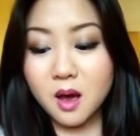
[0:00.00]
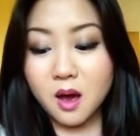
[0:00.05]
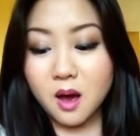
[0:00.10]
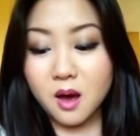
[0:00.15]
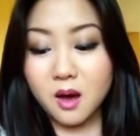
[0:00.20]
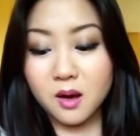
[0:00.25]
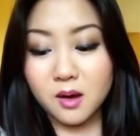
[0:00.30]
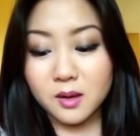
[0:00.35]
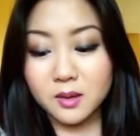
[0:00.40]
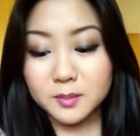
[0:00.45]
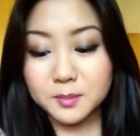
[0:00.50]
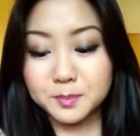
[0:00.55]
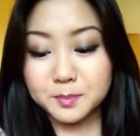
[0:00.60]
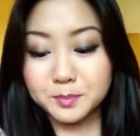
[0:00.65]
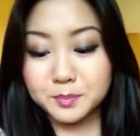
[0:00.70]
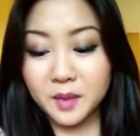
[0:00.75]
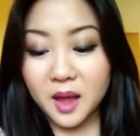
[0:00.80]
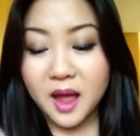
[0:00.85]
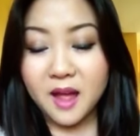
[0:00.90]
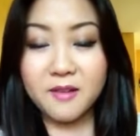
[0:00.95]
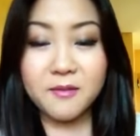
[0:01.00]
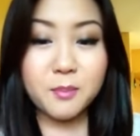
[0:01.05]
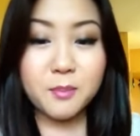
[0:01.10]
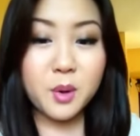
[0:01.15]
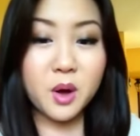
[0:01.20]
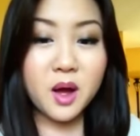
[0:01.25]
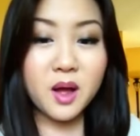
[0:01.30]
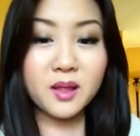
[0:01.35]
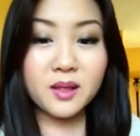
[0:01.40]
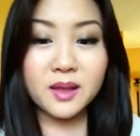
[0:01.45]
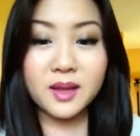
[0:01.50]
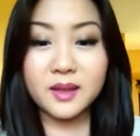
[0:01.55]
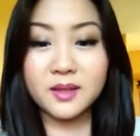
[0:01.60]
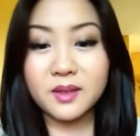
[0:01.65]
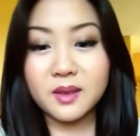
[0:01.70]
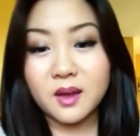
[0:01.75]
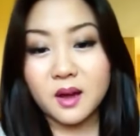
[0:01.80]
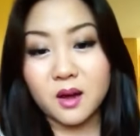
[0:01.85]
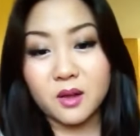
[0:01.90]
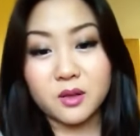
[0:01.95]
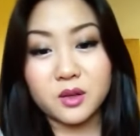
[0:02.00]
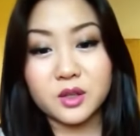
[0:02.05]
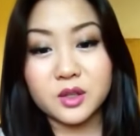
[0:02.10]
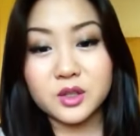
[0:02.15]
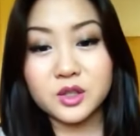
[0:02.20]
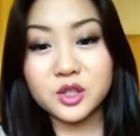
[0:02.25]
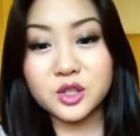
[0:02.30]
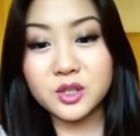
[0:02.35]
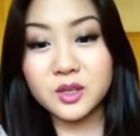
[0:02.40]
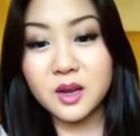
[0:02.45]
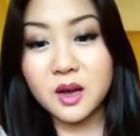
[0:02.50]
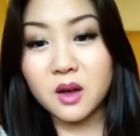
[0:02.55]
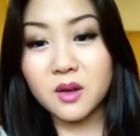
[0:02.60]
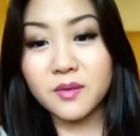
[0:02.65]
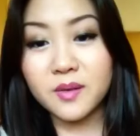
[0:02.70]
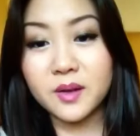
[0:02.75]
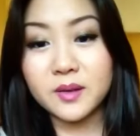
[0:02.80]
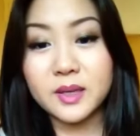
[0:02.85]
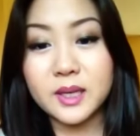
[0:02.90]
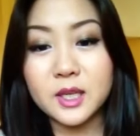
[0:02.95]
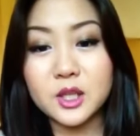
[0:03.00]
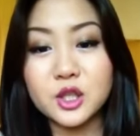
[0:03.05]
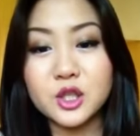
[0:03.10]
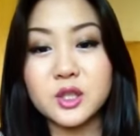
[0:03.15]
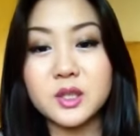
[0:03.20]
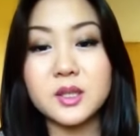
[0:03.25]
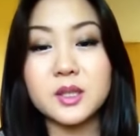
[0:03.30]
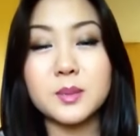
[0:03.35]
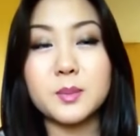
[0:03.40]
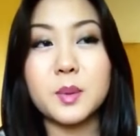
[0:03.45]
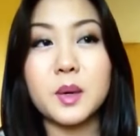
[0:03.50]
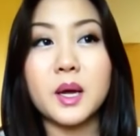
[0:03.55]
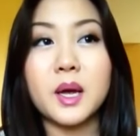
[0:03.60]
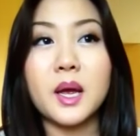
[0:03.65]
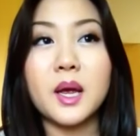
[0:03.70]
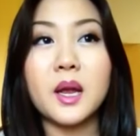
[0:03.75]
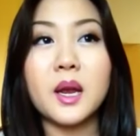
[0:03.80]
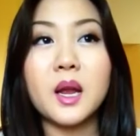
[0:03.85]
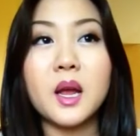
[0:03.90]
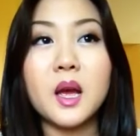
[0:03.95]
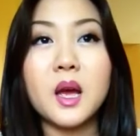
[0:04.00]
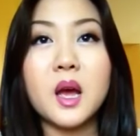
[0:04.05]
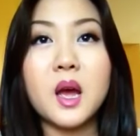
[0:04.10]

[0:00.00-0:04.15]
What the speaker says: I've bought like the other Chanel foundations, but